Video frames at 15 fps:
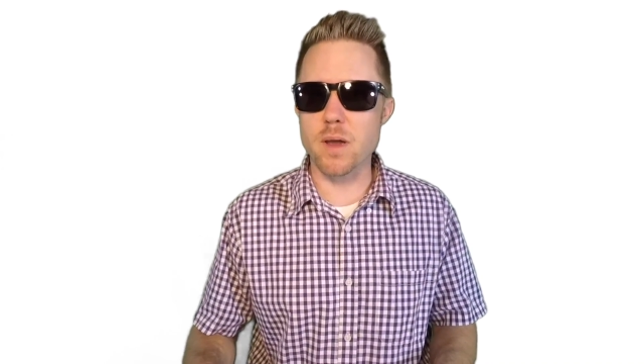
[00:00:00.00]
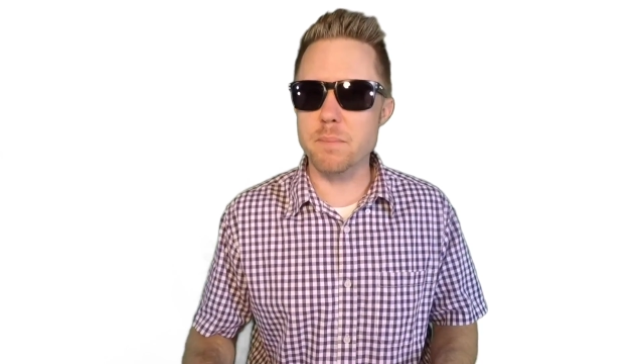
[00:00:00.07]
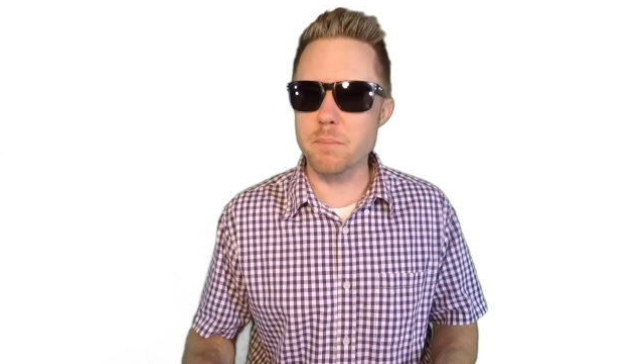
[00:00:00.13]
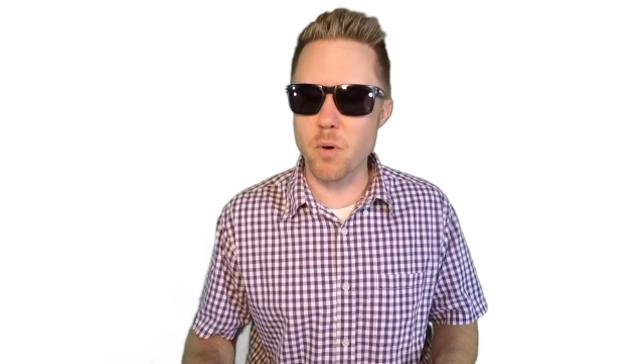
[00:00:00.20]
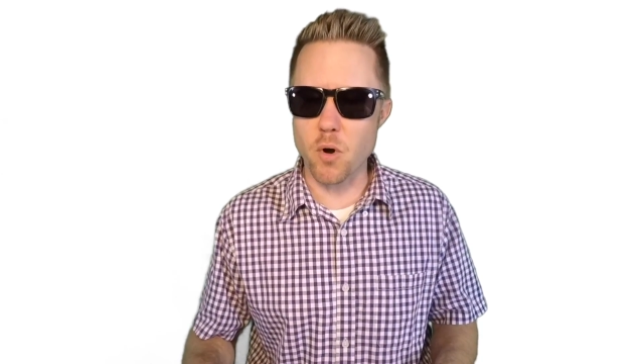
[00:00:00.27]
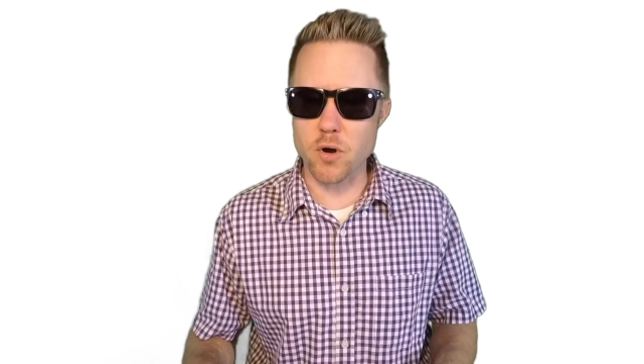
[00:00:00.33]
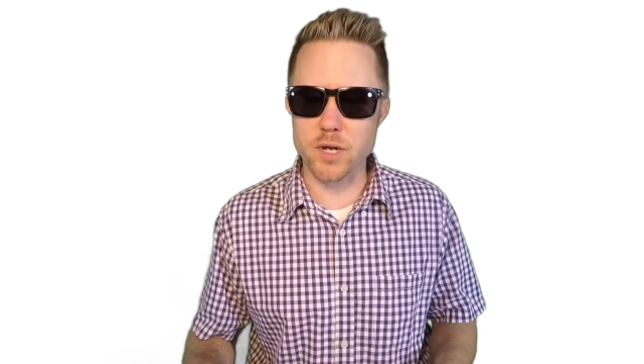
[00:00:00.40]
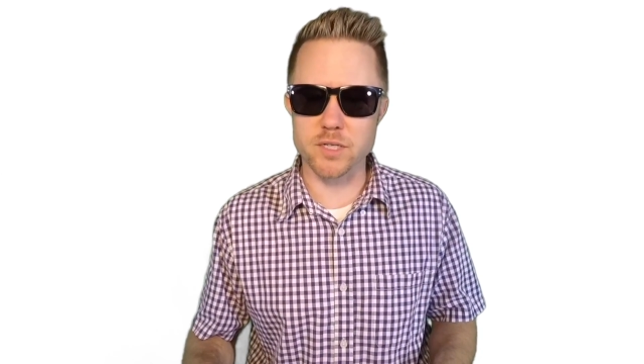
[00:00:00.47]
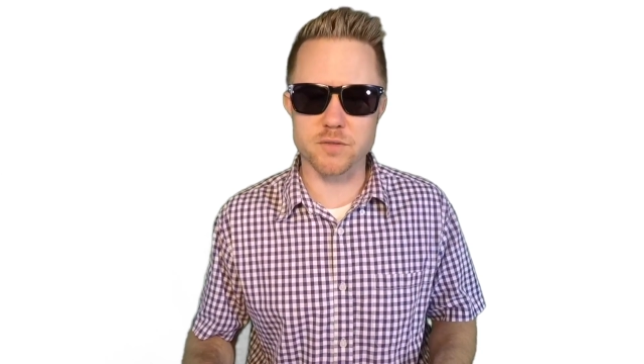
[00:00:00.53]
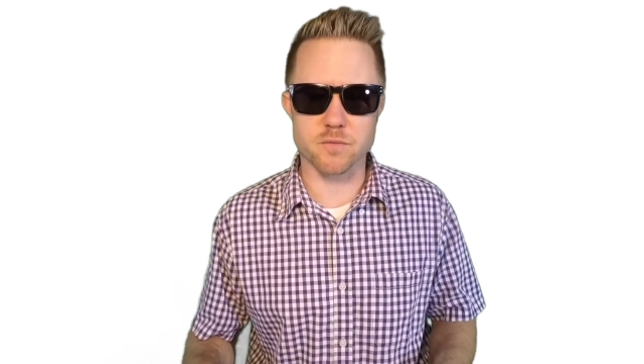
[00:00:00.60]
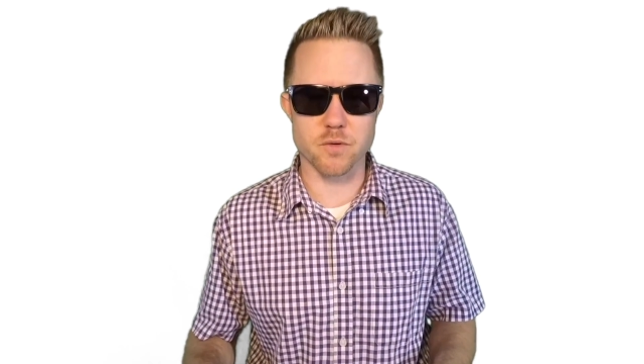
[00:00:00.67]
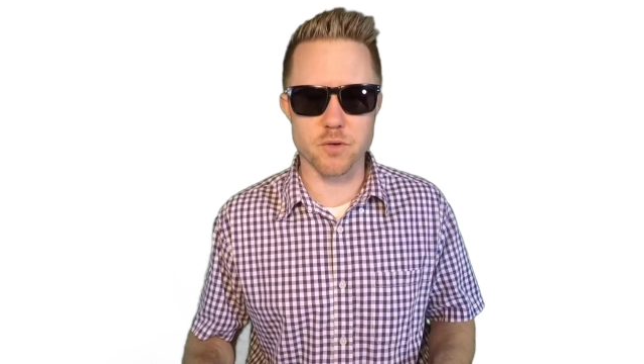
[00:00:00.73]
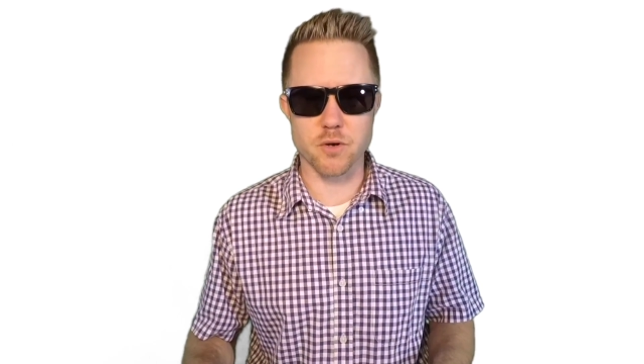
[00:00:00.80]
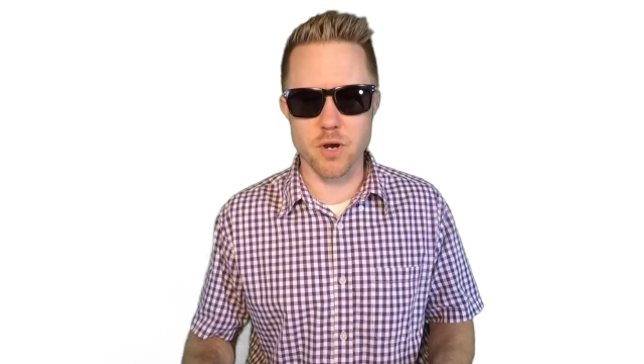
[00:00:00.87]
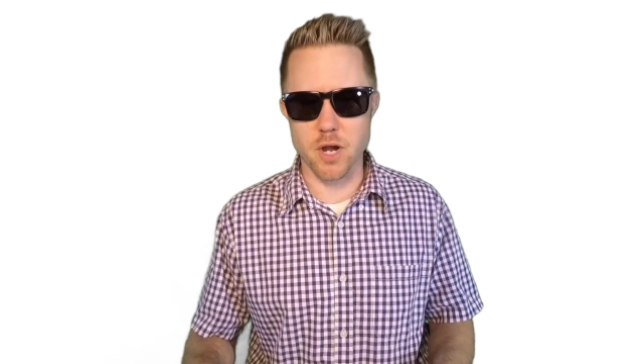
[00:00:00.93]
a mortgage
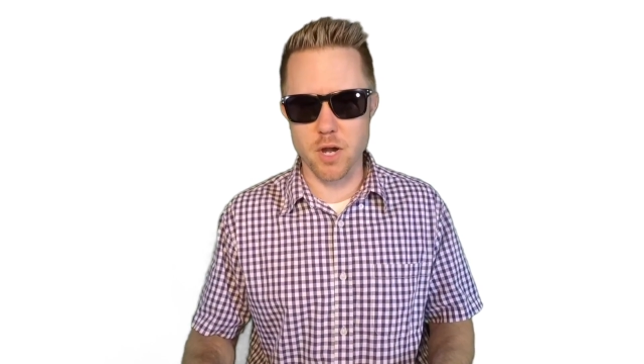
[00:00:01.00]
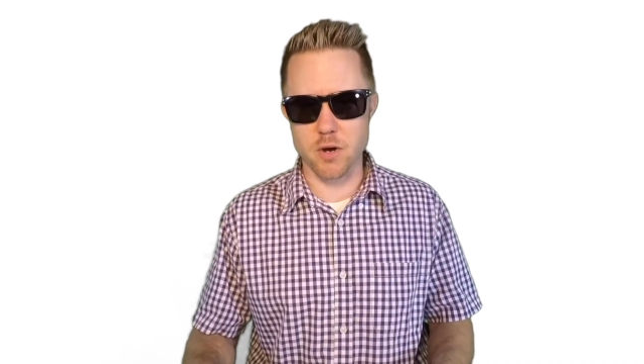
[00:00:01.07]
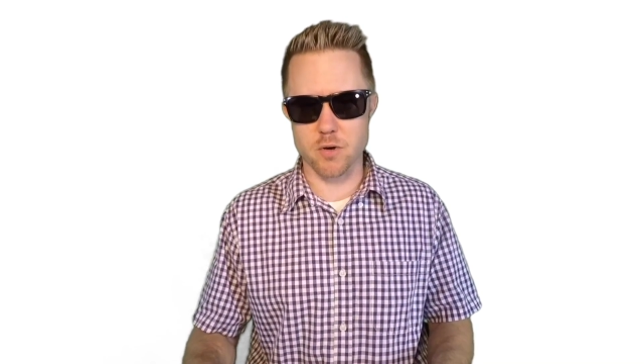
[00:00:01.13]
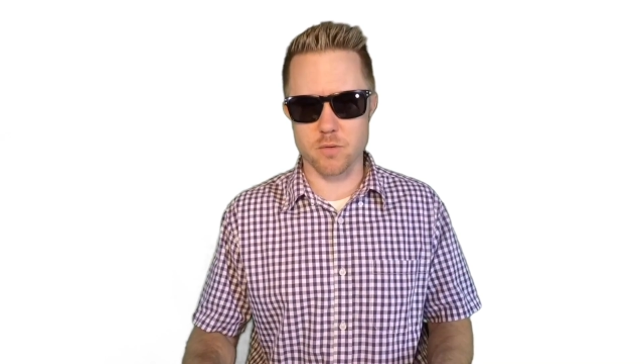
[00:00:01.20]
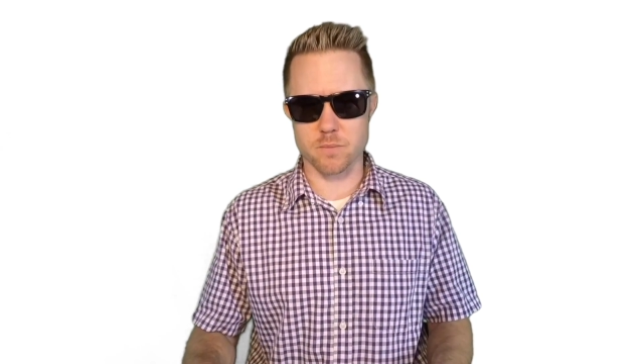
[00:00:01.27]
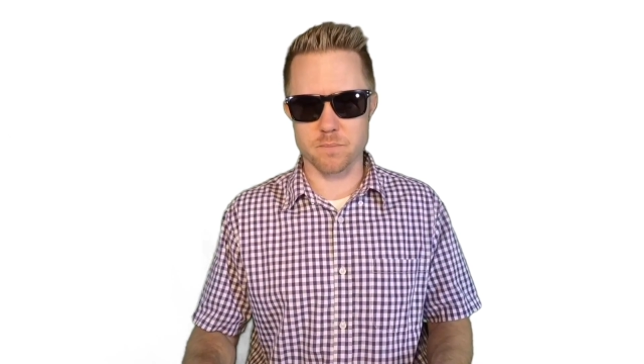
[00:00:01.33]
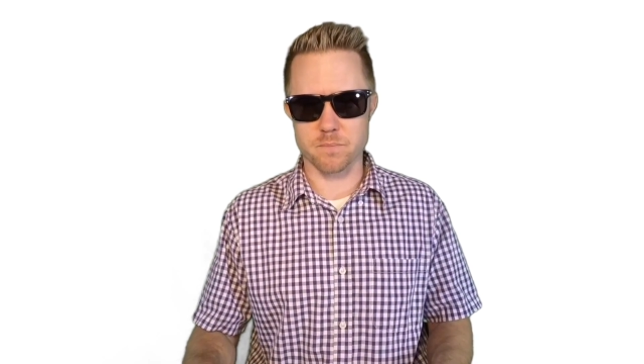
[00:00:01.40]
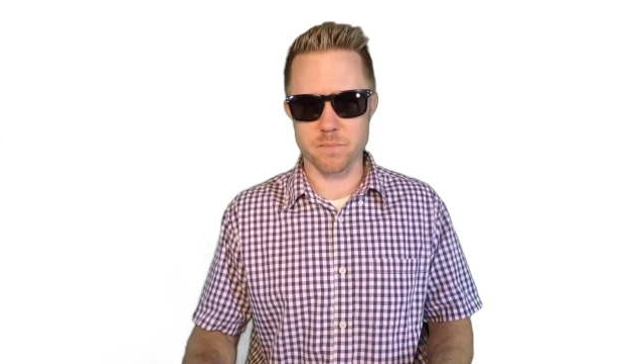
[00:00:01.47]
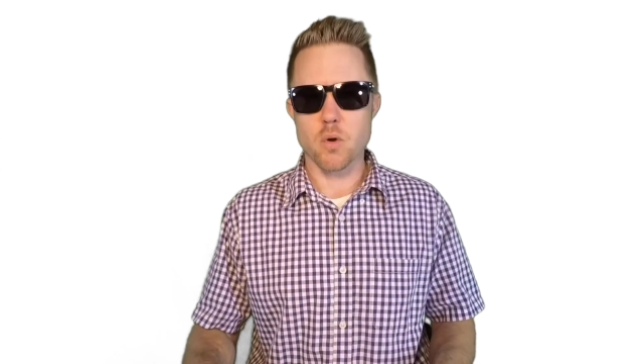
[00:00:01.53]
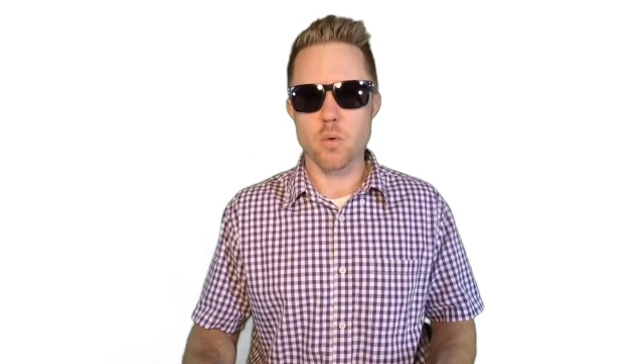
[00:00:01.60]
for your home.